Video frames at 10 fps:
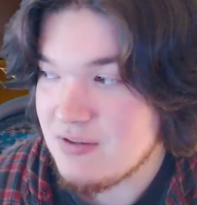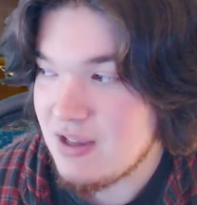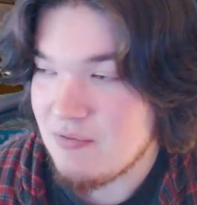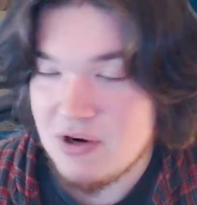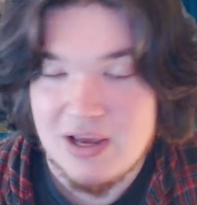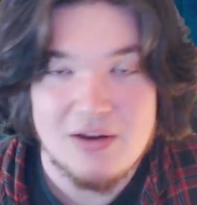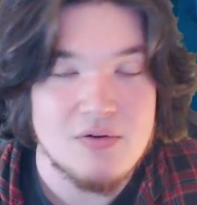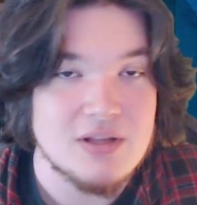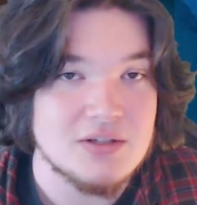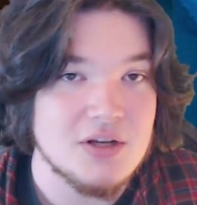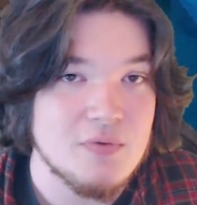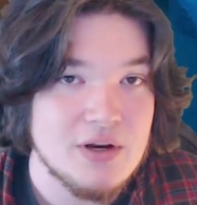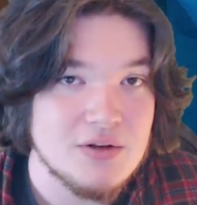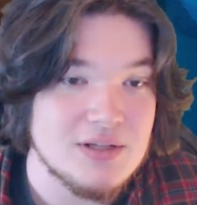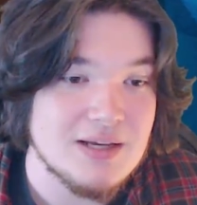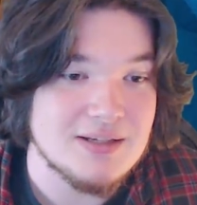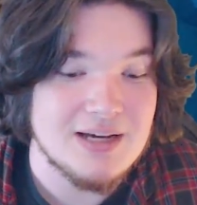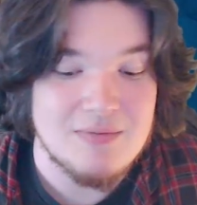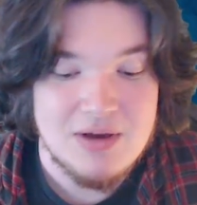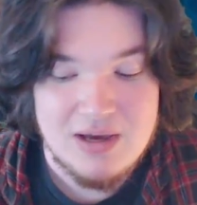and then when I had to reinstall Windows last
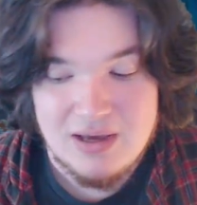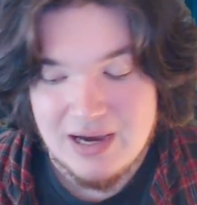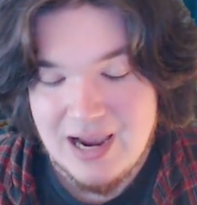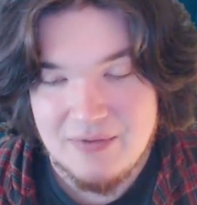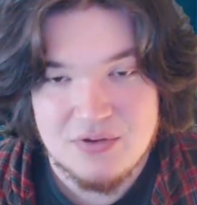time, I had